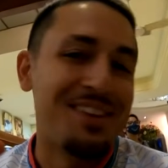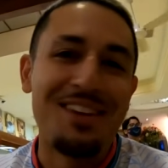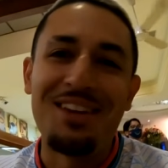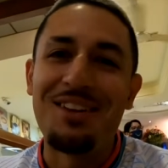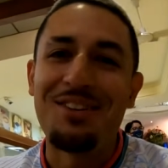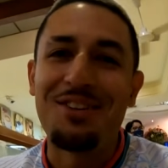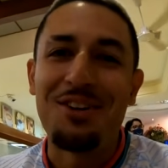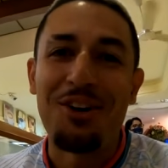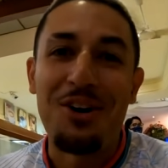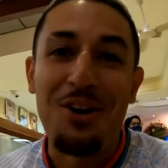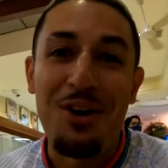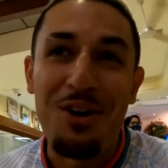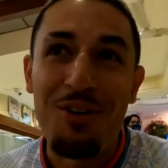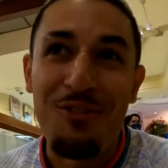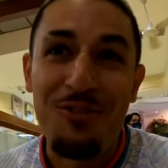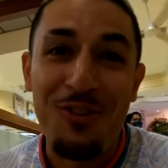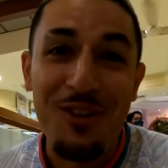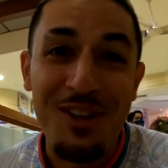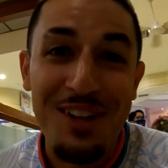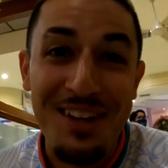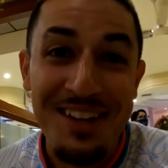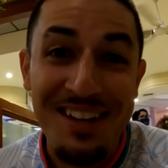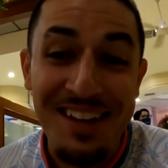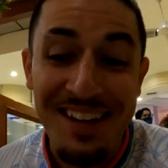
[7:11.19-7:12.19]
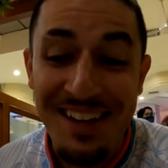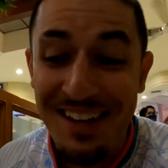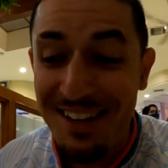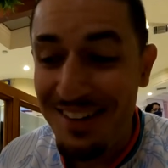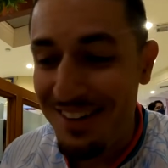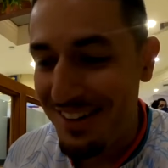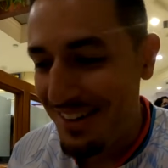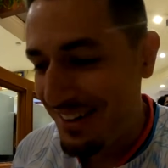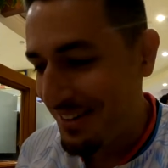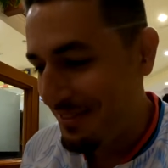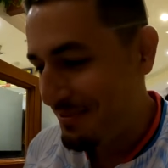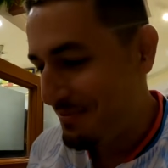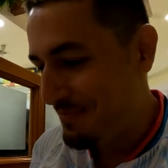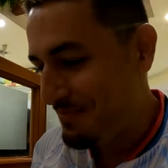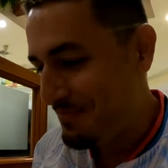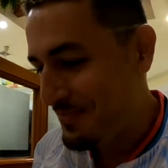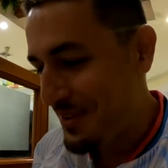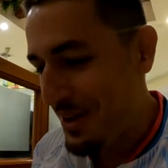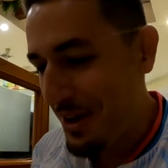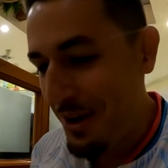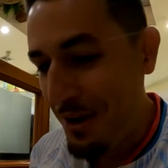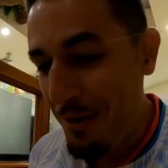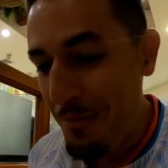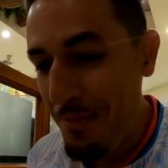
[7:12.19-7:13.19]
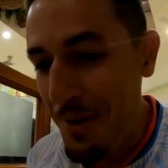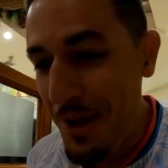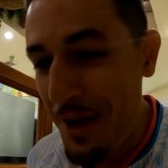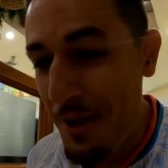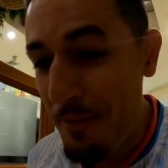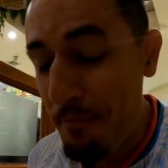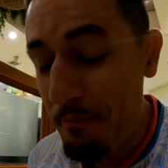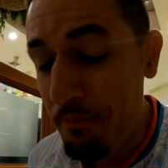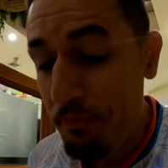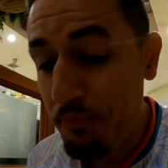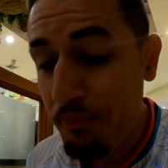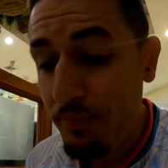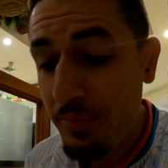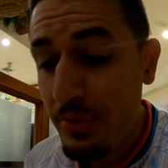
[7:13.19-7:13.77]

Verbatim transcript: this cart full of cakes. Oh man.